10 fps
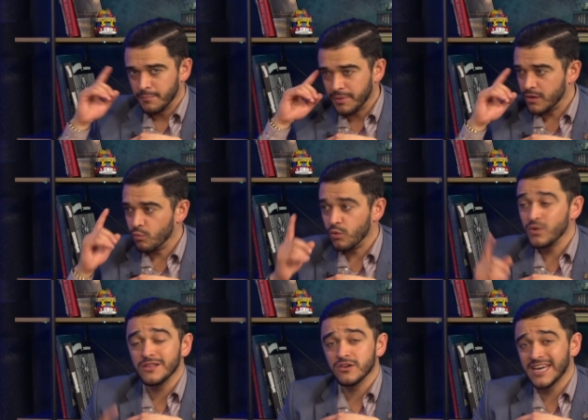But what
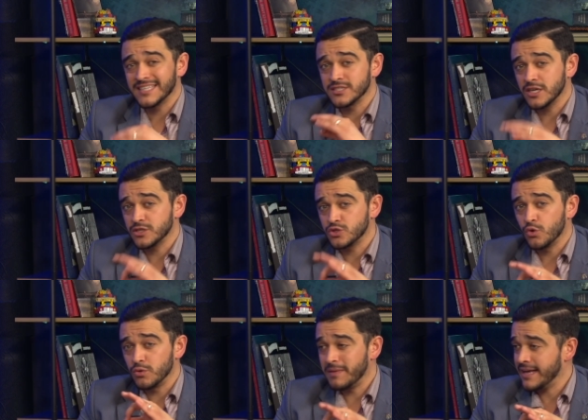we look at is not the
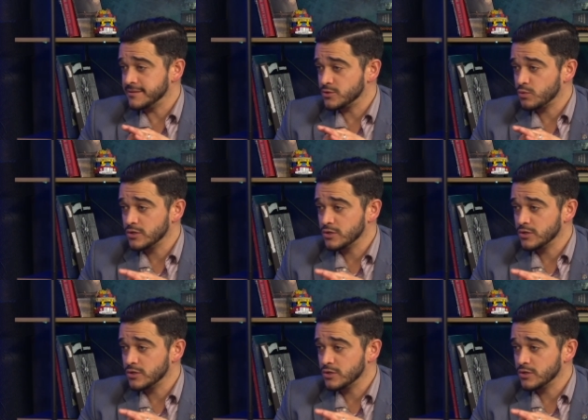total balance.